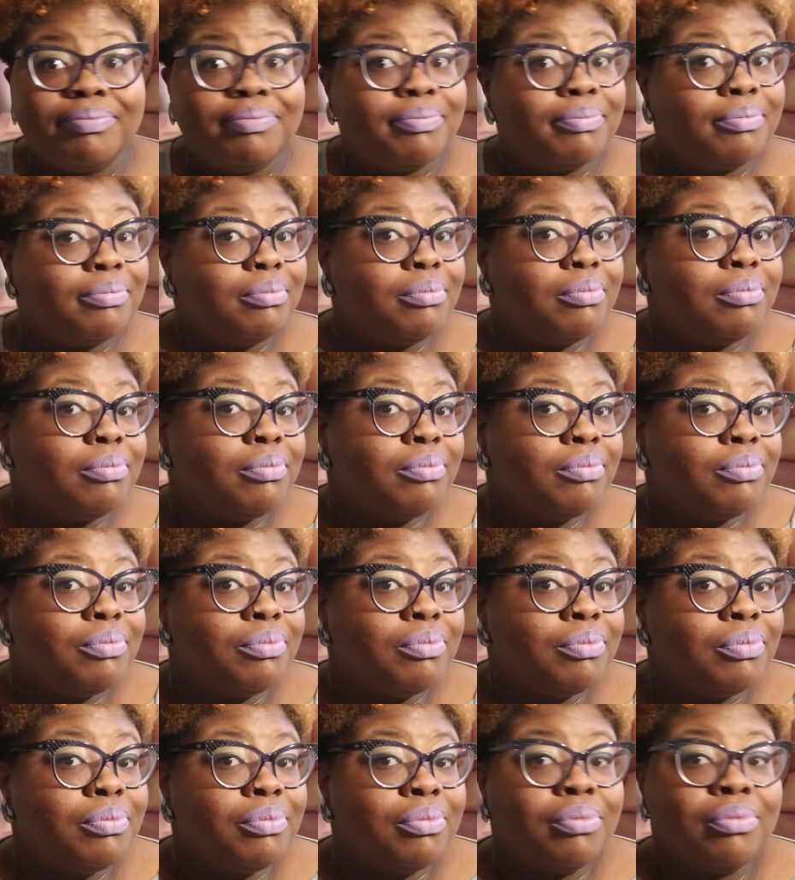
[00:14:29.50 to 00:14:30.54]

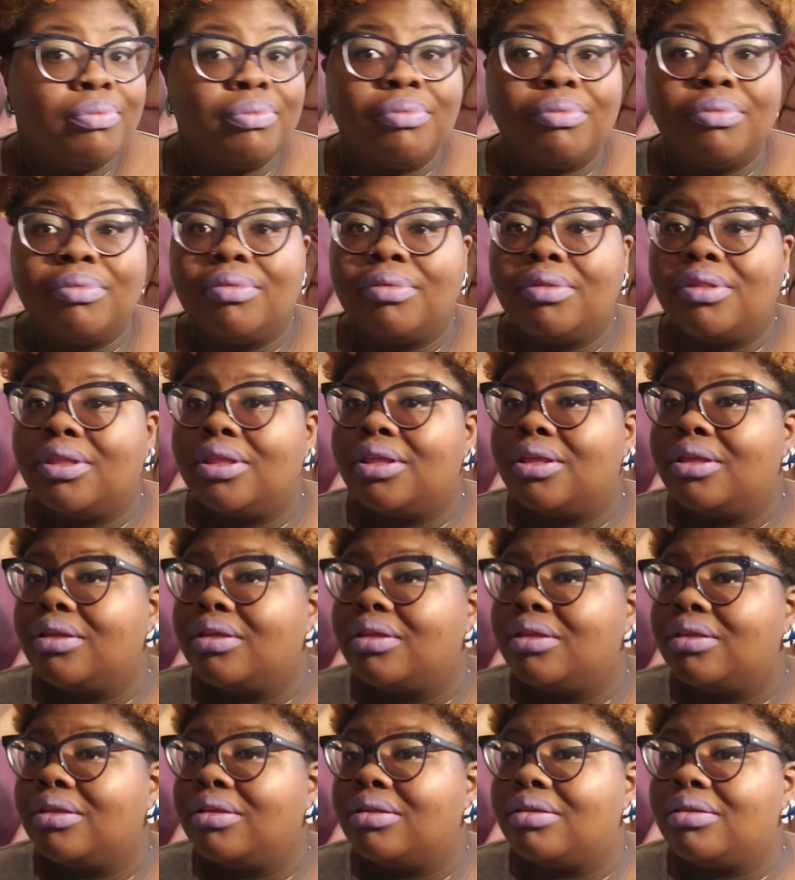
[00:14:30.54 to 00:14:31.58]

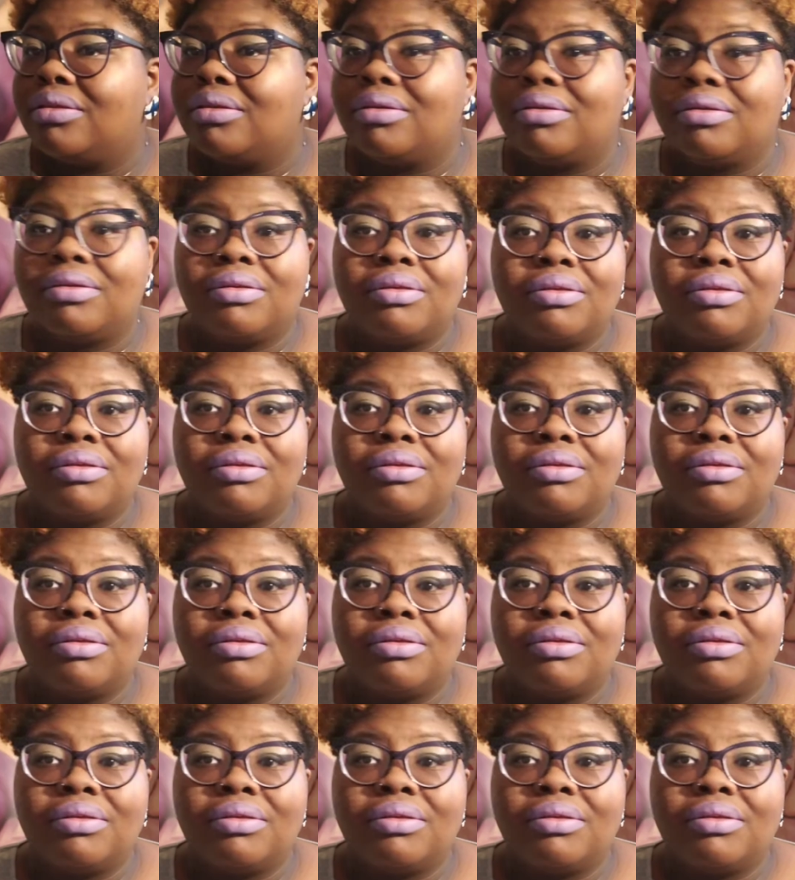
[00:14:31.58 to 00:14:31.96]
[no speech]